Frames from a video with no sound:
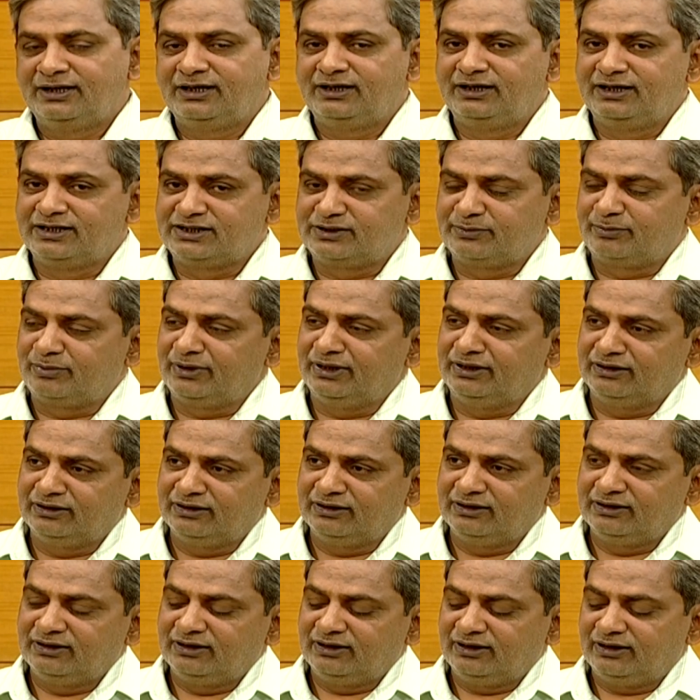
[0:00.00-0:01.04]
discipline
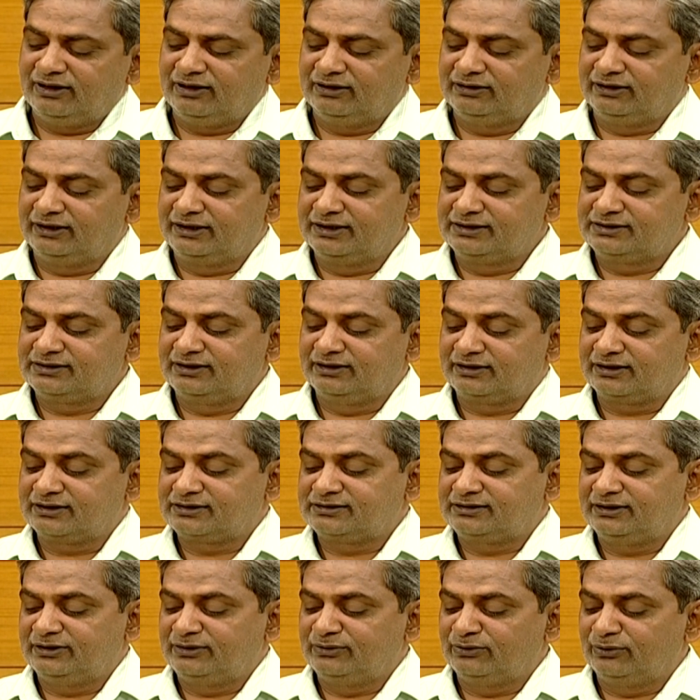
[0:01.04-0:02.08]
that is
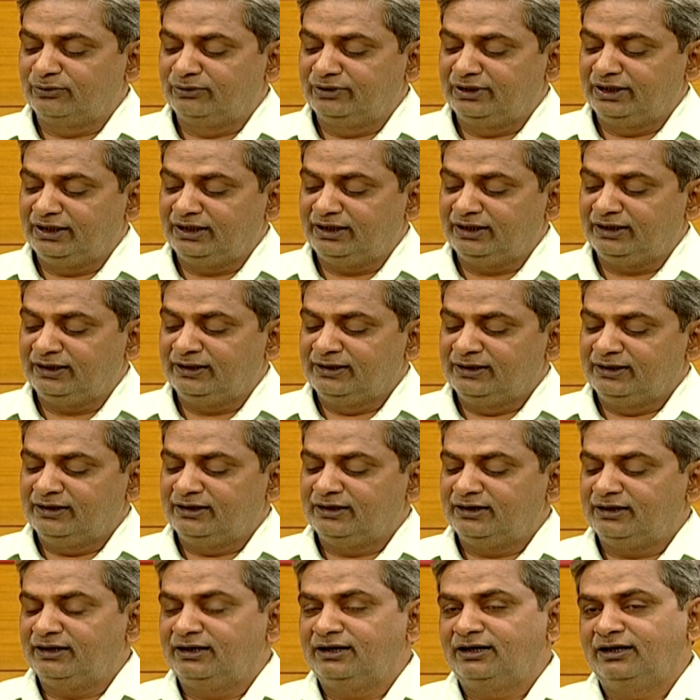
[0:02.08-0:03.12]
interested only
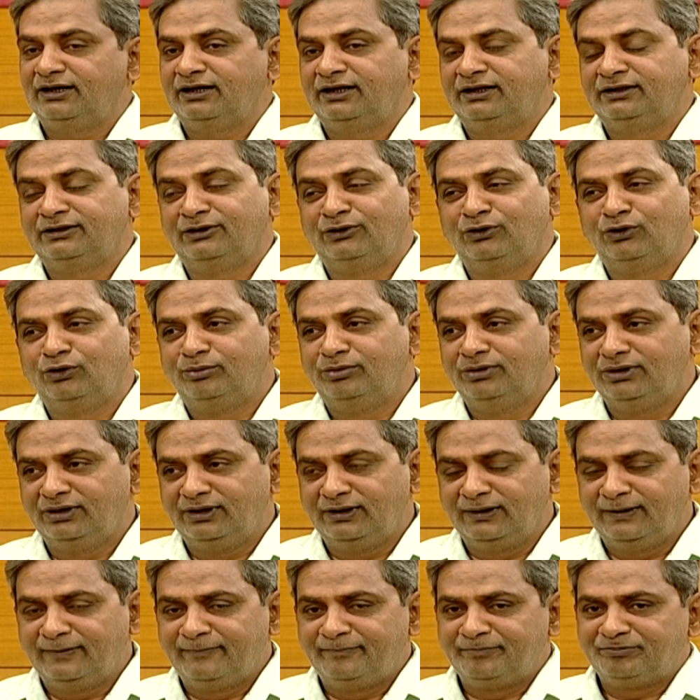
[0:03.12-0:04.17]
in the
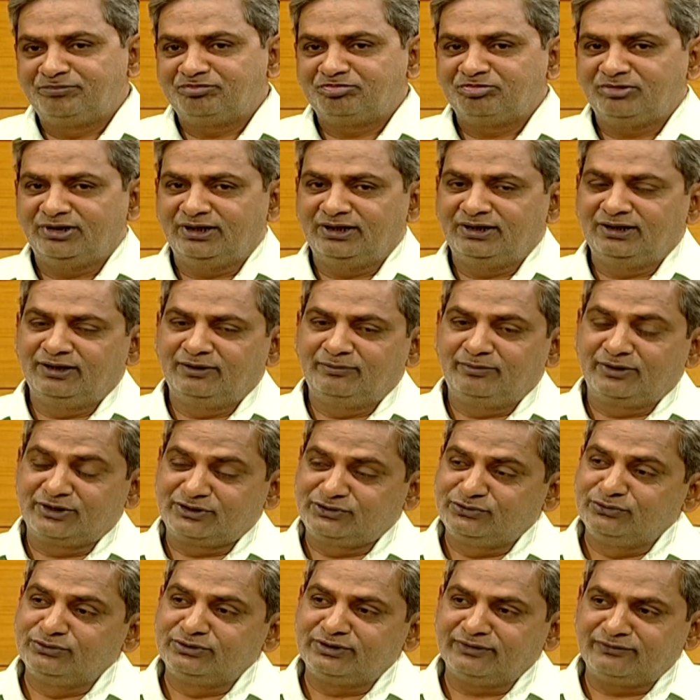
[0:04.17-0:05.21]
noble
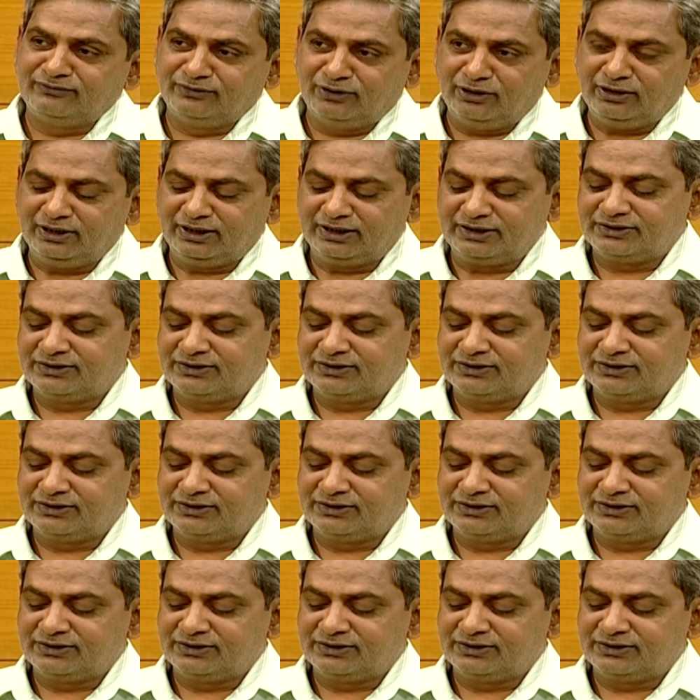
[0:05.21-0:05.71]
pursuit of knowledge,